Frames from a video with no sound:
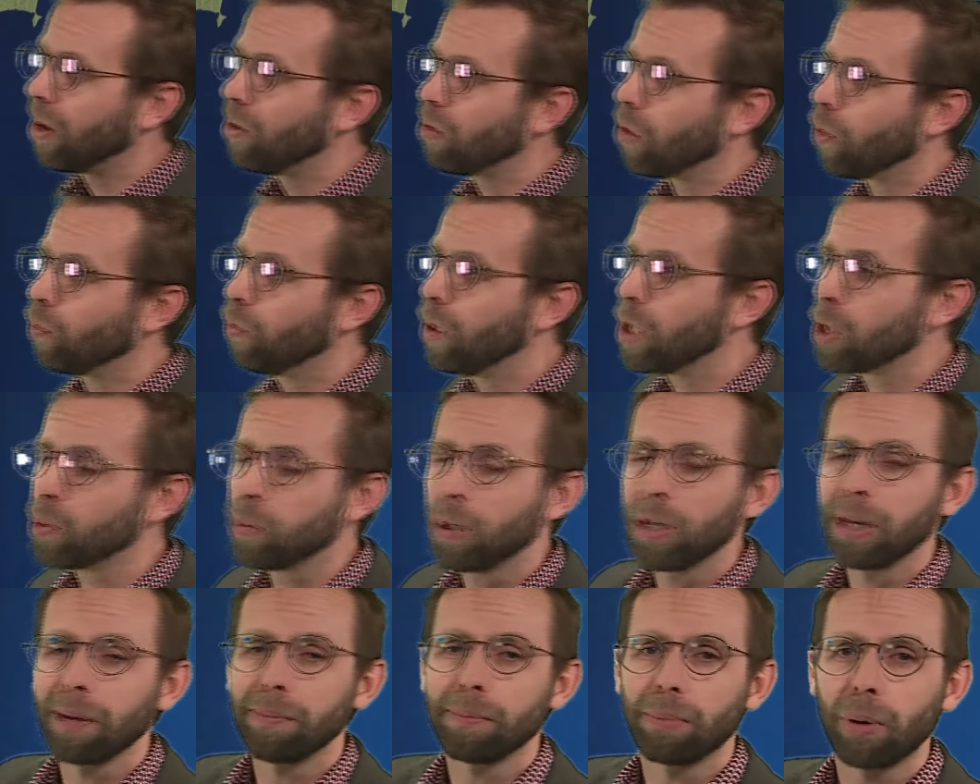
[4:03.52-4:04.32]
Those
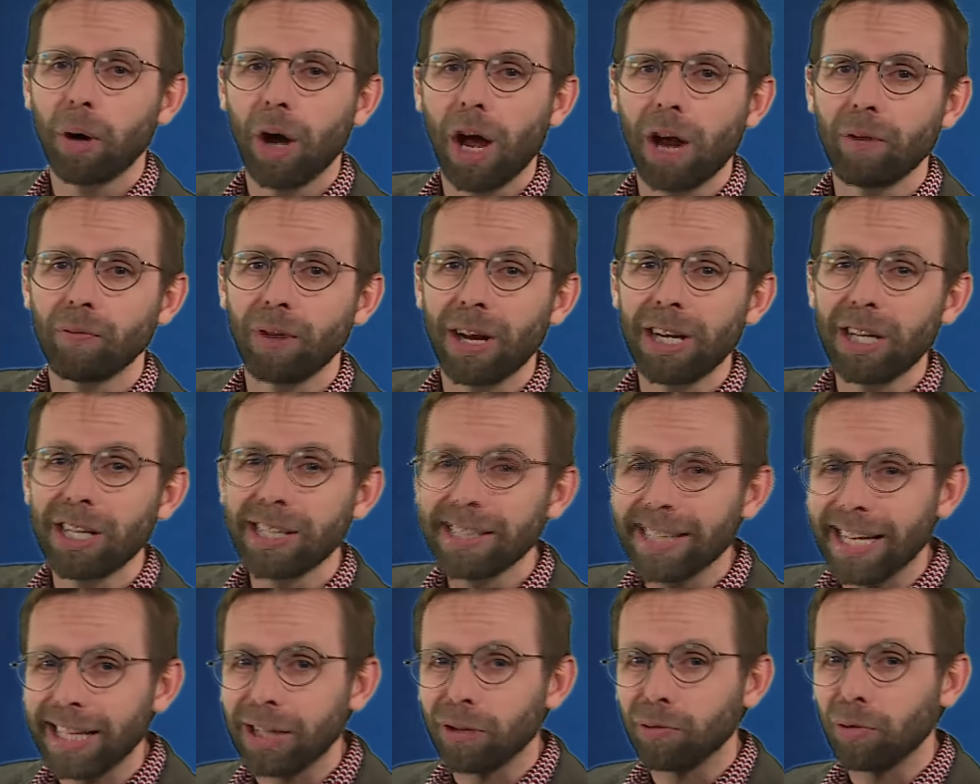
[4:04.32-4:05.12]
Richmond and Bryant
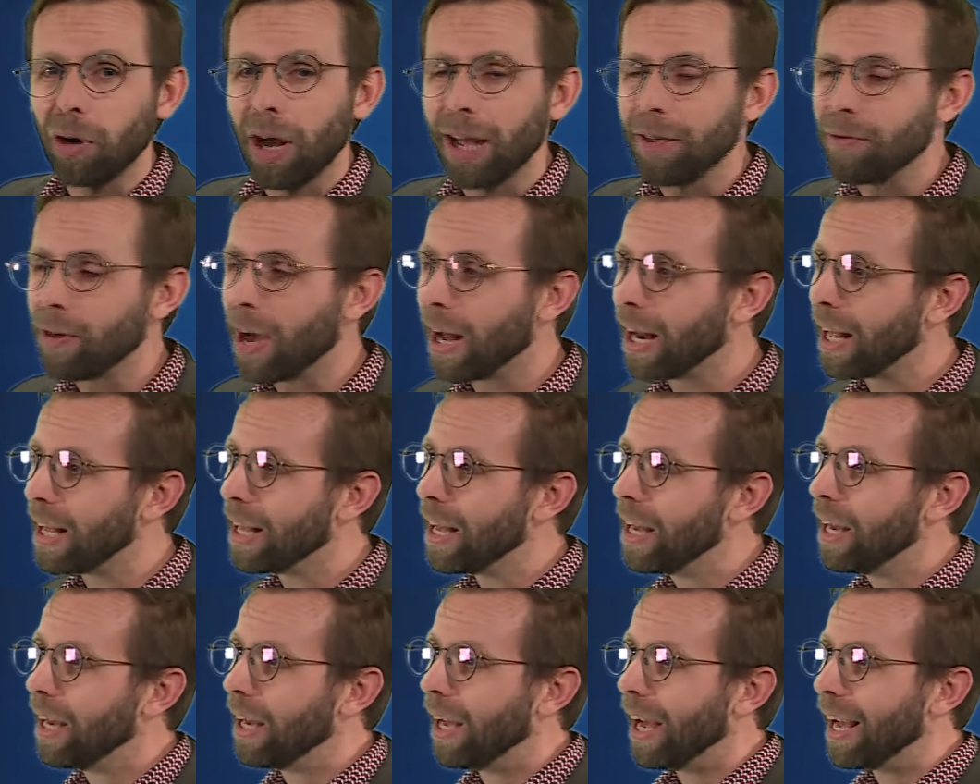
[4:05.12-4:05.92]
ranges and the Rye
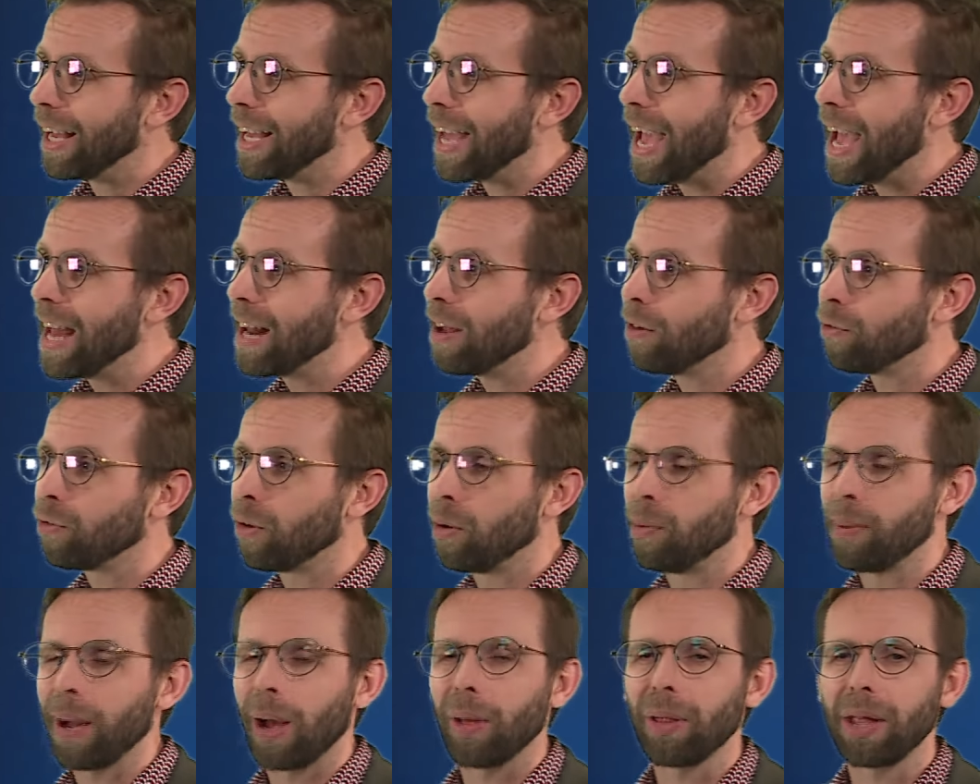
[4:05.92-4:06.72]
Valley again
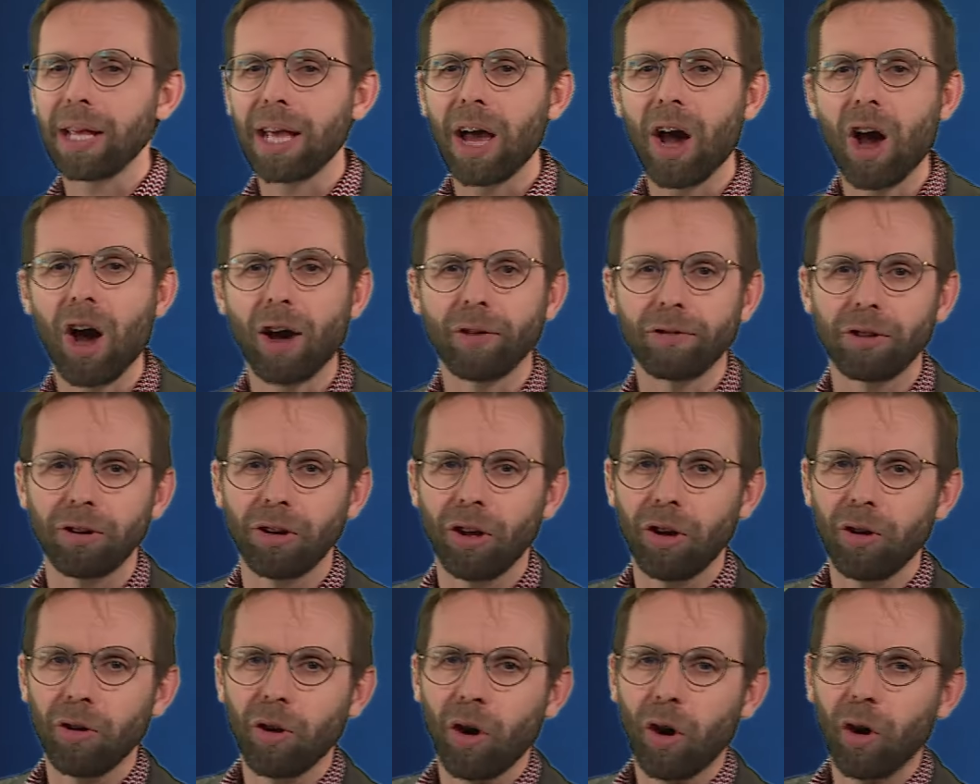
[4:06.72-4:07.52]
from about the
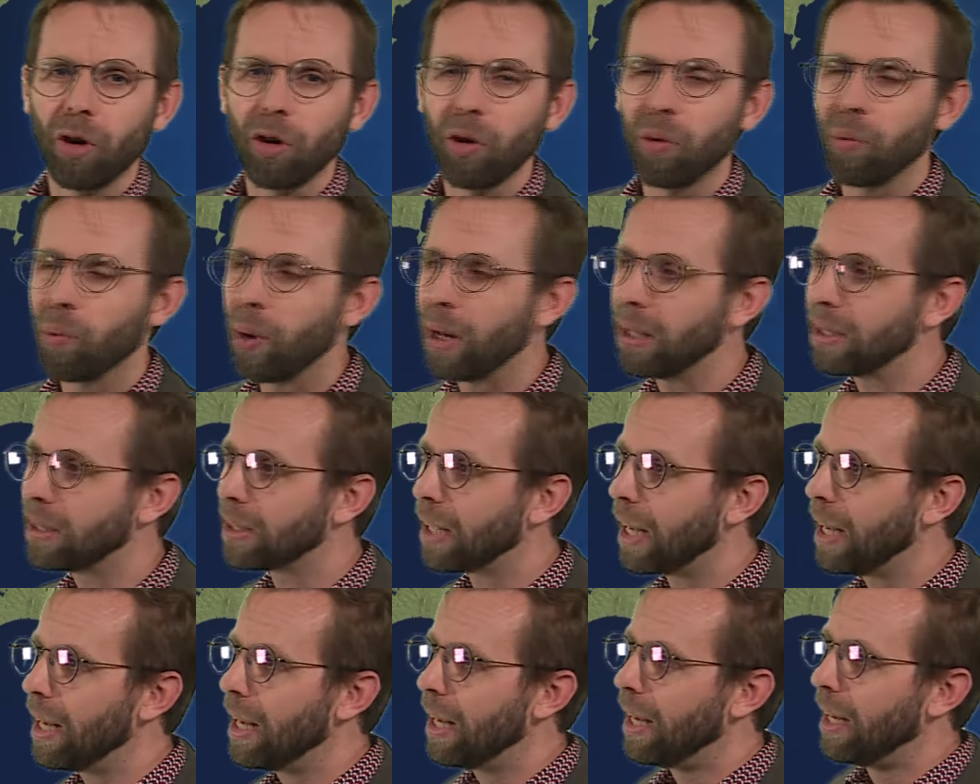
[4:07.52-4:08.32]
afternoon on
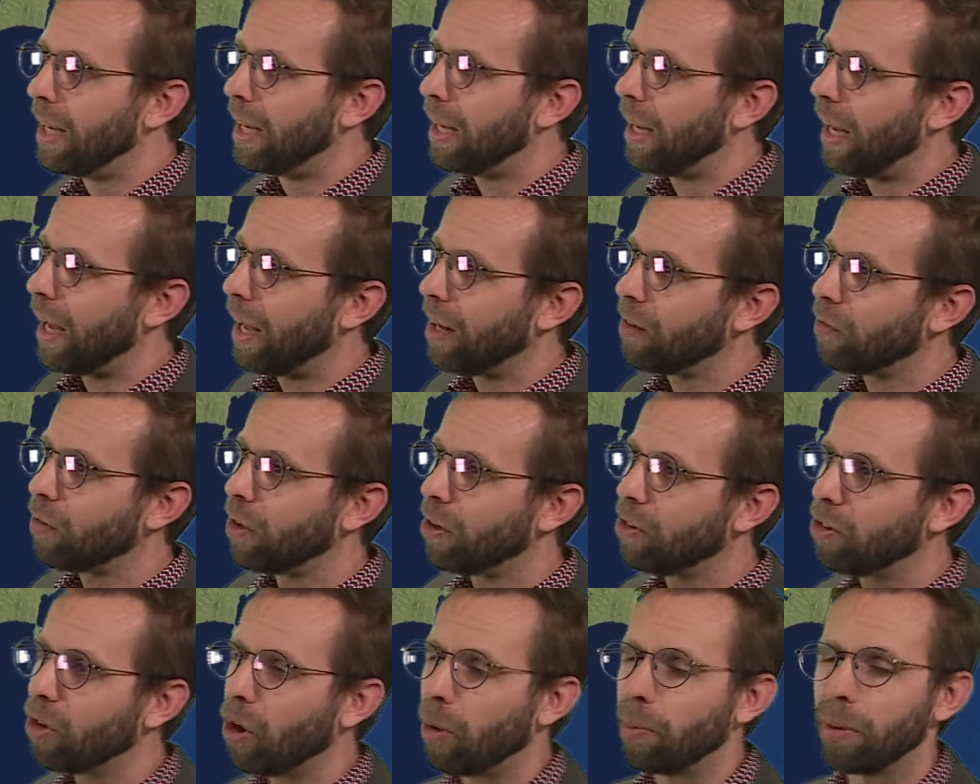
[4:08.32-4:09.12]
Wednesday, and
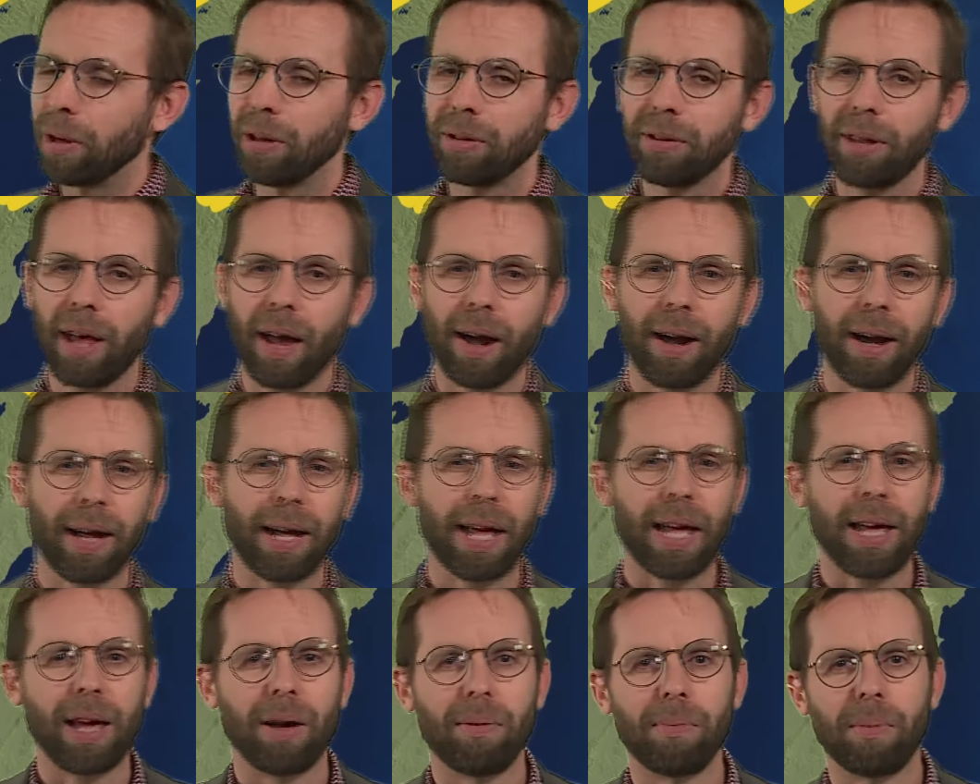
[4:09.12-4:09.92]
for the top of
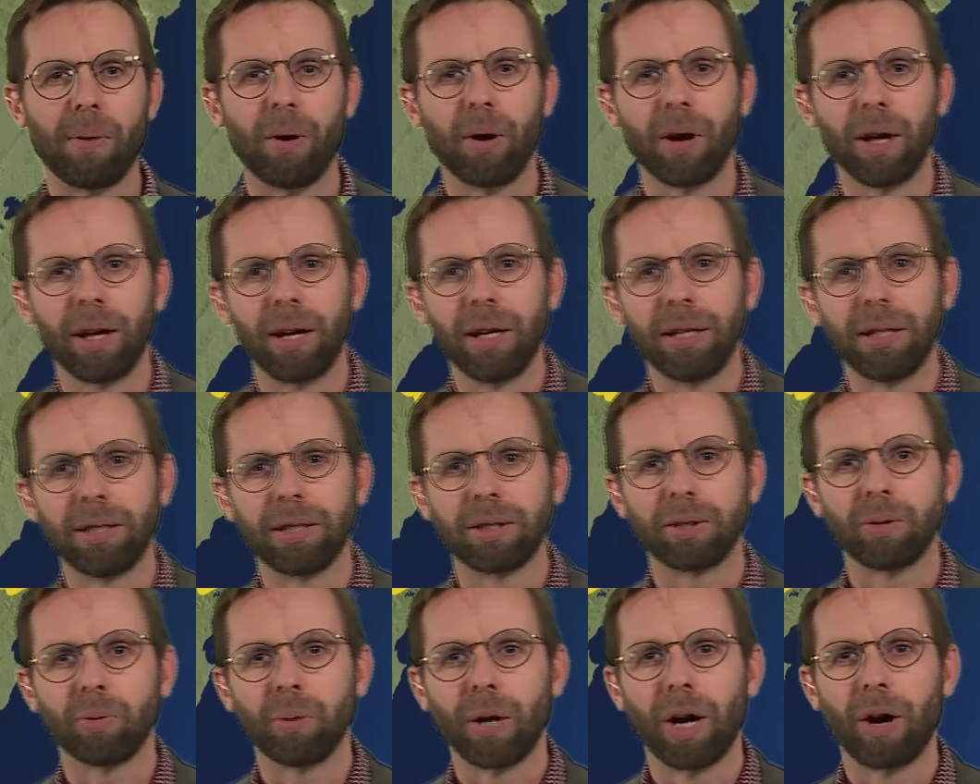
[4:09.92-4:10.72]
Taranaki and Maunga
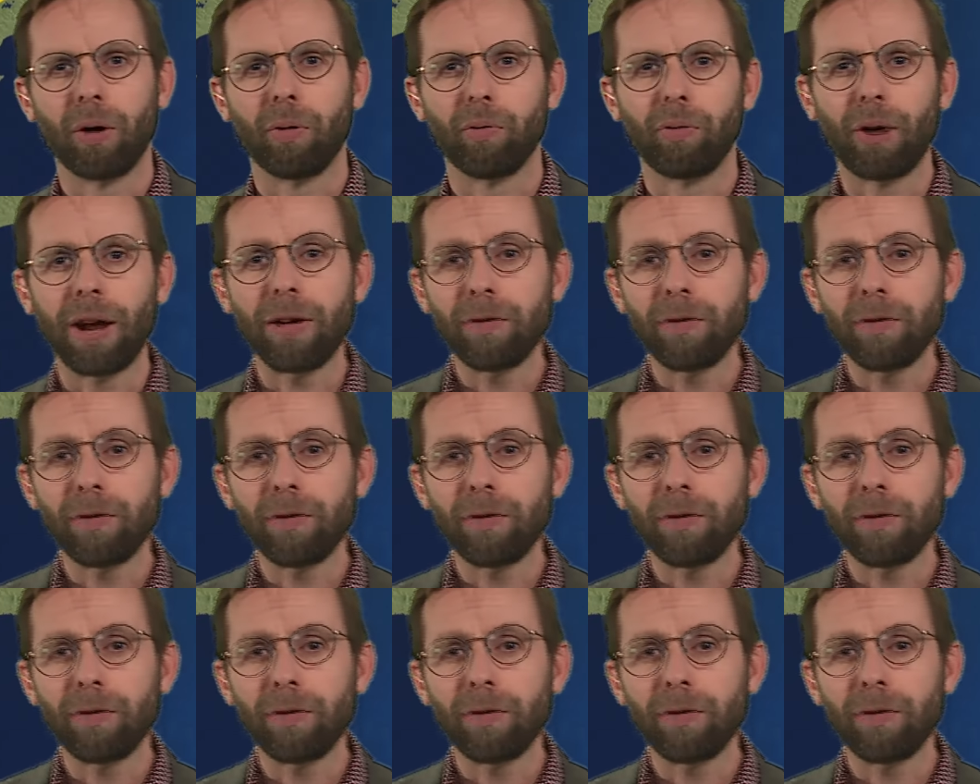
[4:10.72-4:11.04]
as well.